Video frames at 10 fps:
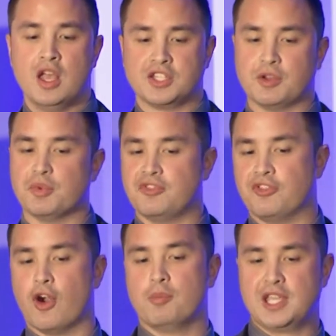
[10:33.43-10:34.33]
Someone
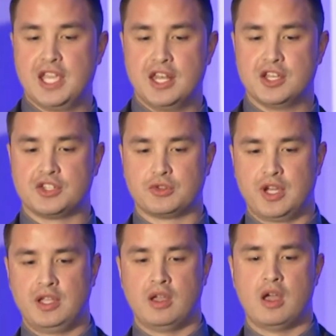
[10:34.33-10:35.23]
from the
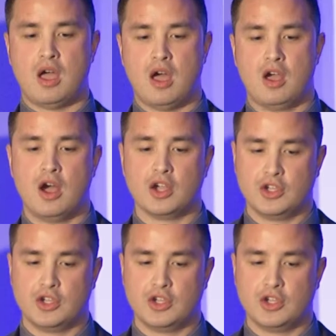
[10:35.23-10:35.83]
industry, a